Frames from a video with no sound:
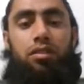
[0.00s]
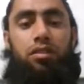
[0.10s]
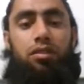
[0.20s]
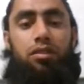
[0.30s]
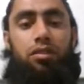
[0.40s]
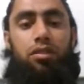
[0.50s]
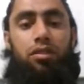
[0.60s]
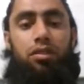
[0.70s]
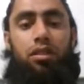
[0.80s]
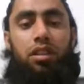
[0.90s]

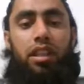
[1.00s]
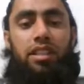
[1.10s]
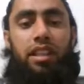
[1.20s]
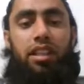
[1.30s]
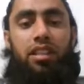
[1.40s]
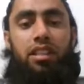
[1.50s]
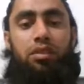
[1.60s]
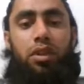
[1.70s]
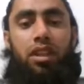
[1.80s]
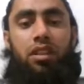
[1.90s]
So let's edit
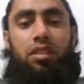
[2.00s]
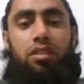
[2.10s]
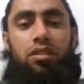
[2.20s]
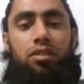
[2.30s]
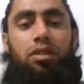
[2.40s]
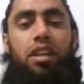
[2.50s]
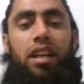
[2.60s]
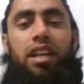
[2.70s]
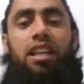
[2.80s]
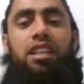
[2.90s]
this one. So
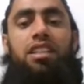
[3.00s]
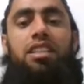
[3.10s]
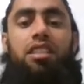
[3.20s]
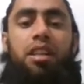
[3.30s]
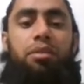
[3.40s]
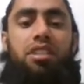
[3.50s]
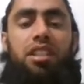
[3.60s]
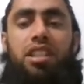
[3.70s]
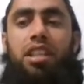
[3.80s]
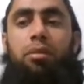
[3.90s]
currently this is
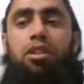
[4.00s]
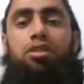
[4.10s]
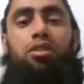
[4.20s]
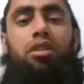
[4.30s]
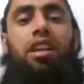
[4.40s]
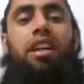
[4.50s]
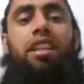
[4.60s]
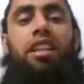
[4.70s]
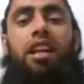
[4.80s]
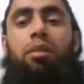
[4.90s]
disabled, so
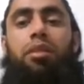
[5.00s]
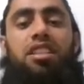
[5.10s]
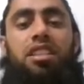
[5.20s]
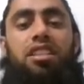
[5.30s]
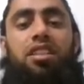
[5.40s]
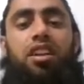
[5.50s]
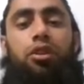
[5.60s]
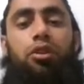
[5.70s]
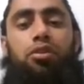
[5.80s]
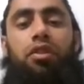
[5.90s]
that means this is
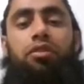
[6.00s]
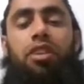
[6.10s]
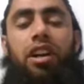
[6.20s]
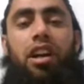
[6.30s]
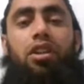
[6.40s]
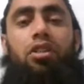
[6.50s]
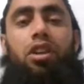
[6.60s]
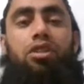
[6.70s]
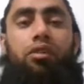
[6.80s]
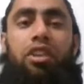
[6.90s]
not useful for now.
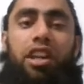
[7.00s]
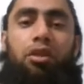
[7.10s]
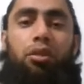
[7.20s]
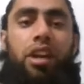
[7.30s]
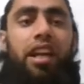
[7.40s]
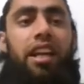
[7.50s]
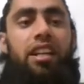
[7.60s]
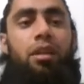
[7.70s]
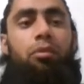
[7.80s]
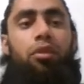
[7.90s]
So we need to create
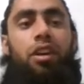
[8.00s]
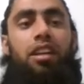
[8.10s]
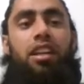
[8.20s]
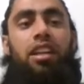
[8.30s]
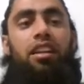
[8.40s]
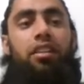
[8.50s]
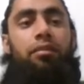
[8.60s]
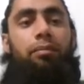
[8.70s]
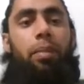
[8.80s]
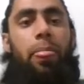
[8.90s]
another product here.
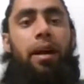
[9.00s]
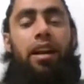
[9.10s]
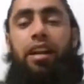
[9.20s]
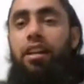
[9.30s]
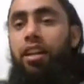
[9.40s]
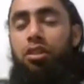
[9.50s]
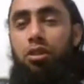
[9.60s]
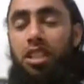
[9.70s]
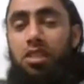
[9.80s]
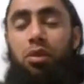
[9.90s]
Alright,
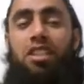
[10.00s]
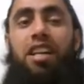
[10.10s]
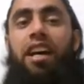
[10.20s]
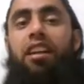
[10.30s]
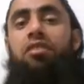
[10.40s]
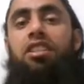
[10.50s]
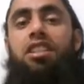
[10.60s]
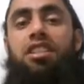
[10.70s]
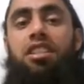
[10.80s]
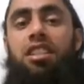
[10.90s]
so this was the error
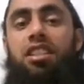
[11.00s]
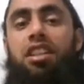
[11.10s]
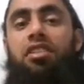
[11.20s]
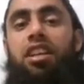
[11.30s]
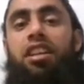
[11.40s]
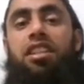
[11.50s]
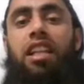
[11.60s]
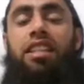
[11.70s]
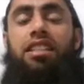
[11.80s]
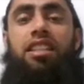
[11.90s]
which is just giving us the
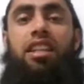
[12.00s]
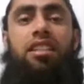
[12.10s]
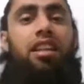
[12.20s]
lesson that